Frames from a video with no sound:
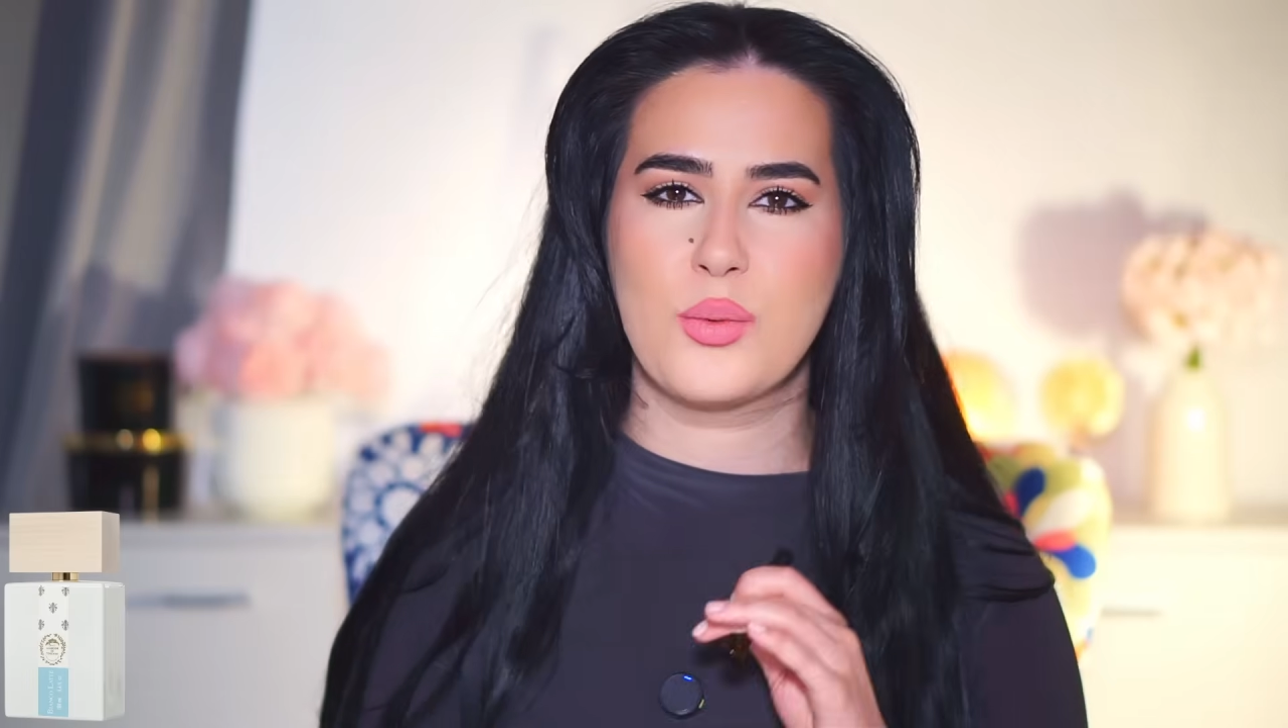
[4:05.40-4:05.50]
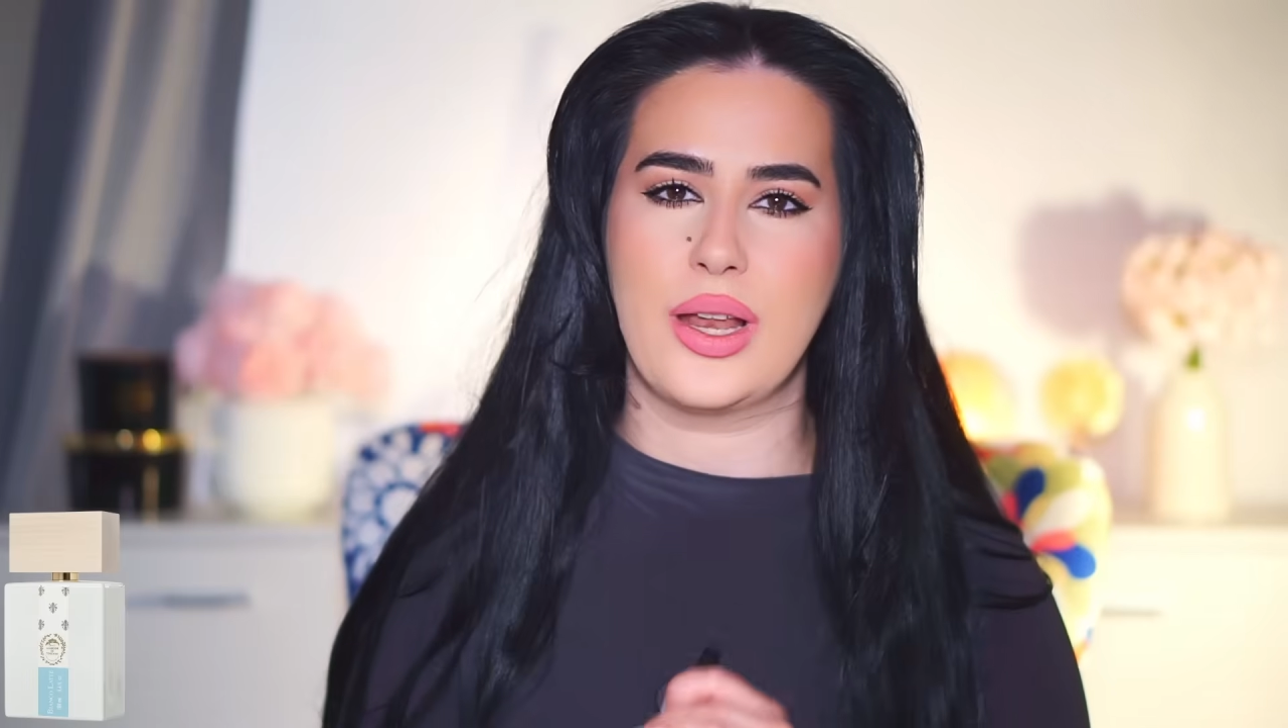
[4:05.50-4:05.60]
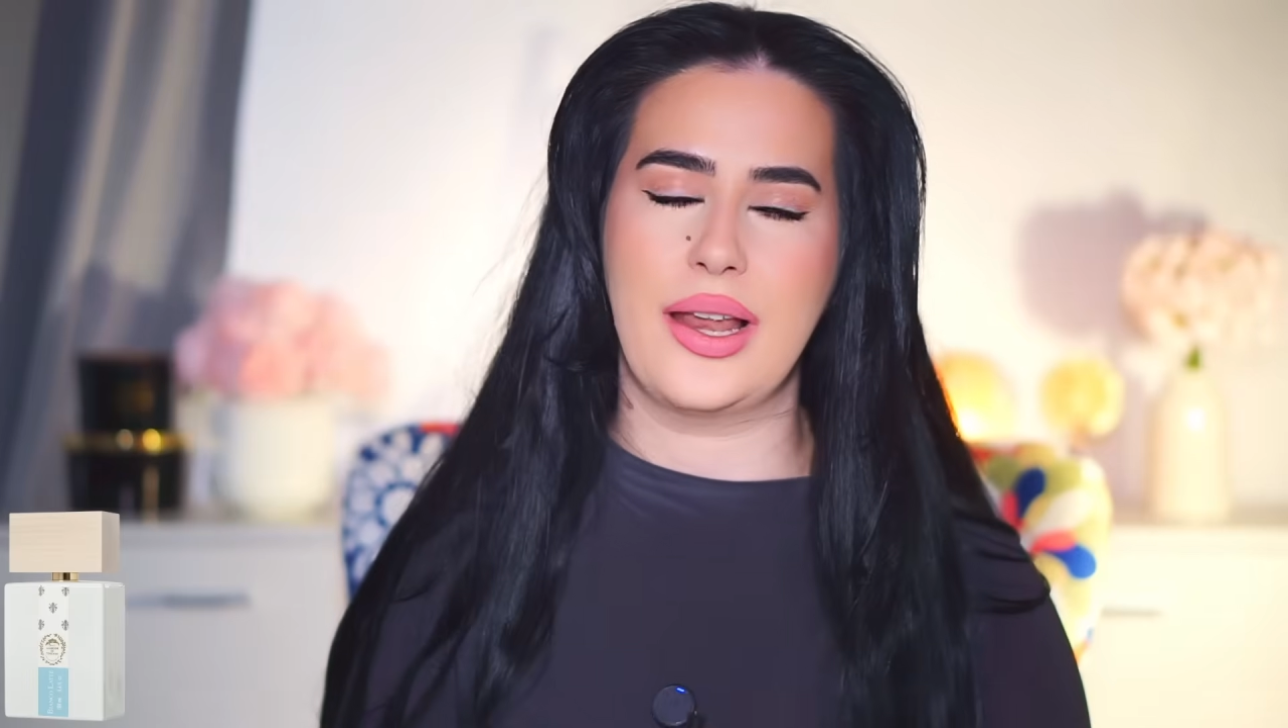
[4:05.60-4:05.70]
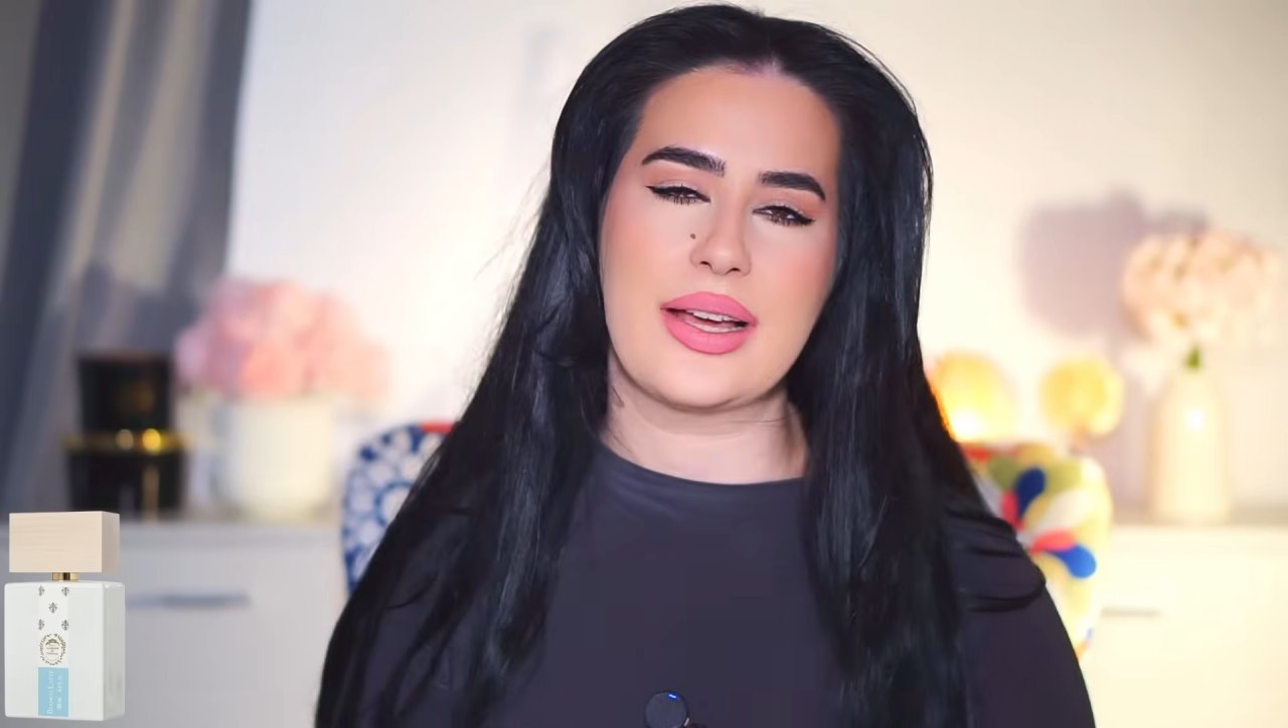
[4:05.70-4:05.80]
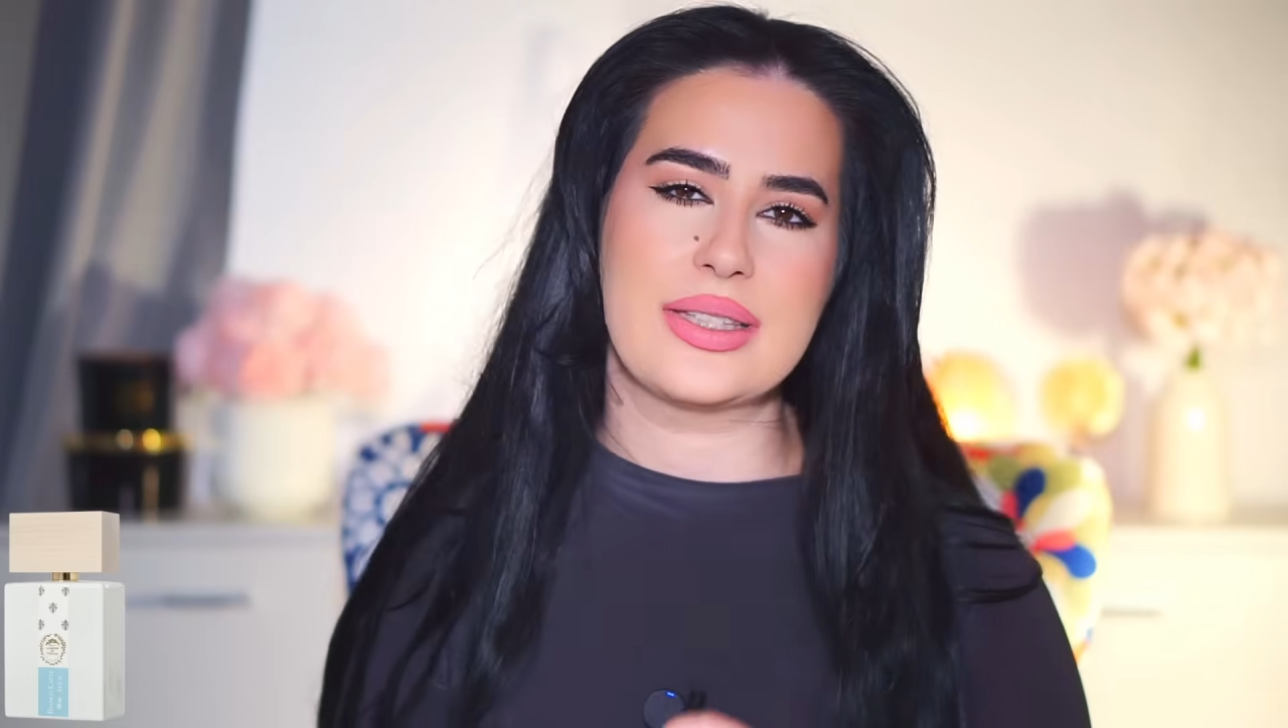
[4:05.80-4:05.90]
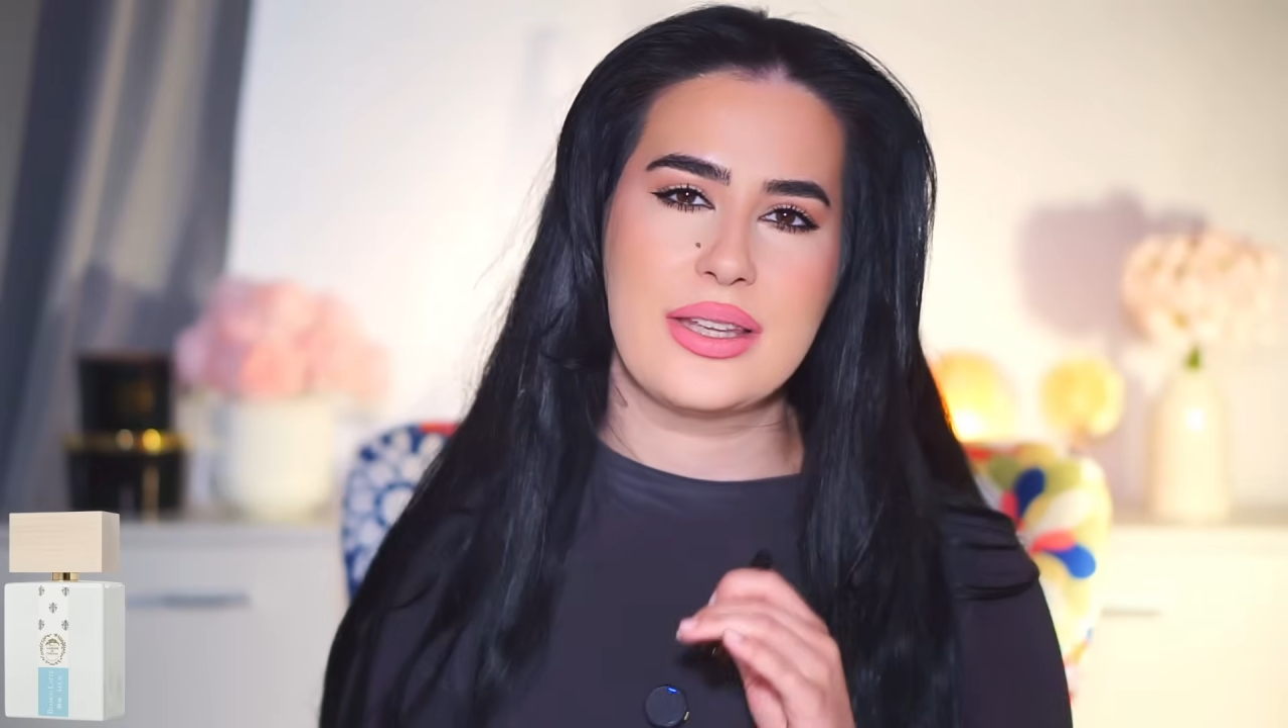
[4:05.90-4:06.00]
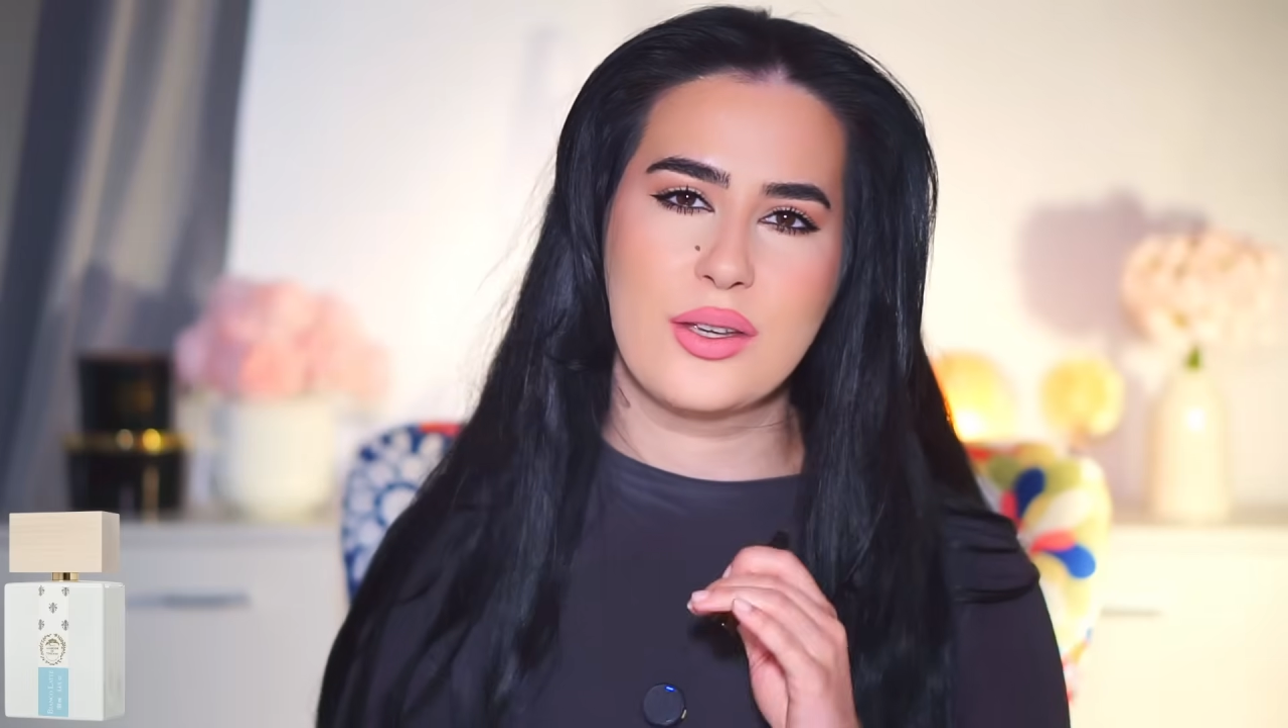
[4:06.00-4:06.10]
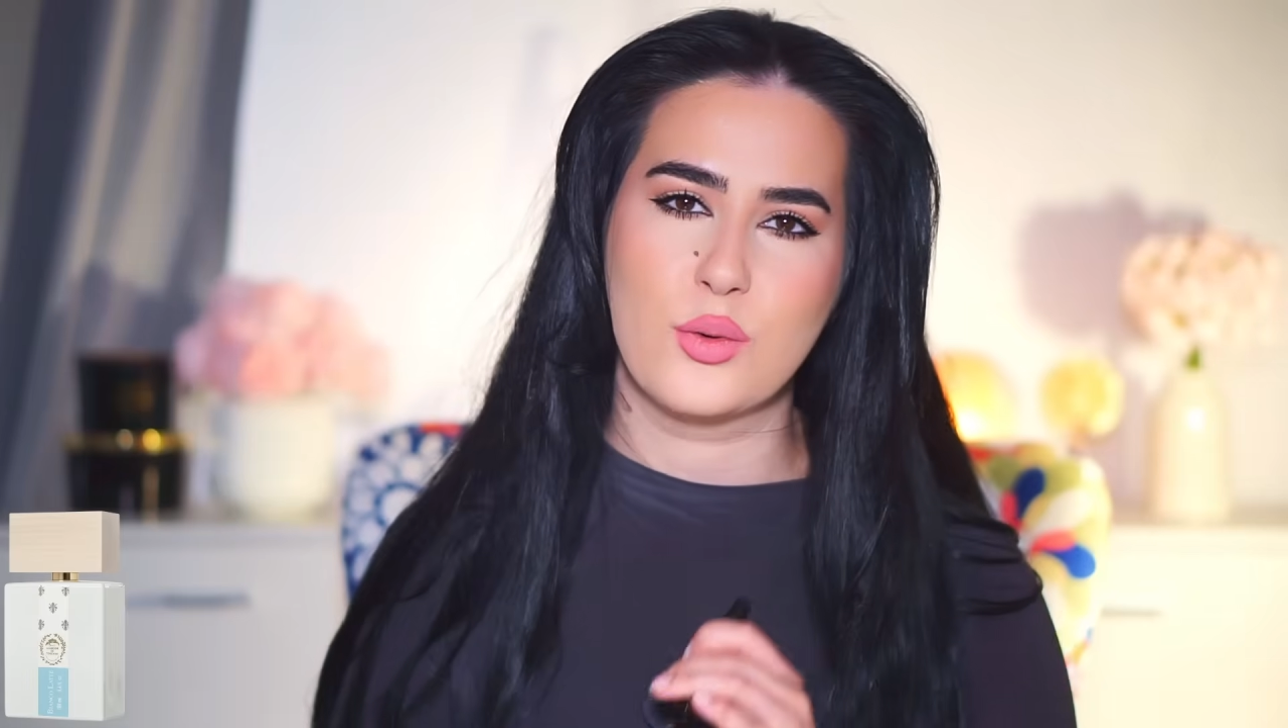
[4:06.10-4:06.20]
relaxing,